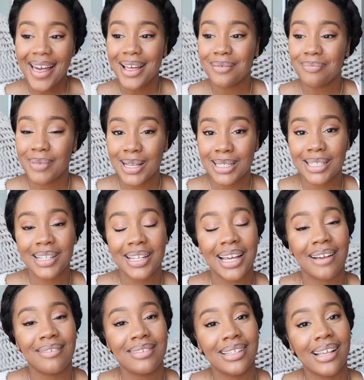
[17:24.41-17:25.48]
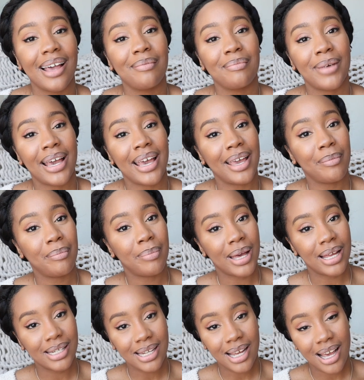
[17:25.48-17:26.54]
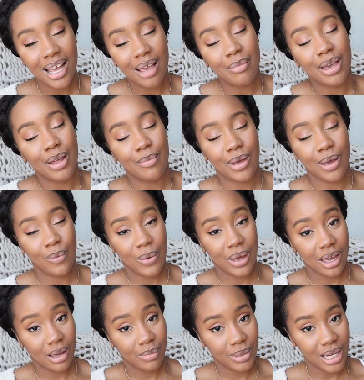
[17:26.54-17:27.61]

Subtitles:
And basically I've set my bedtime and my wake up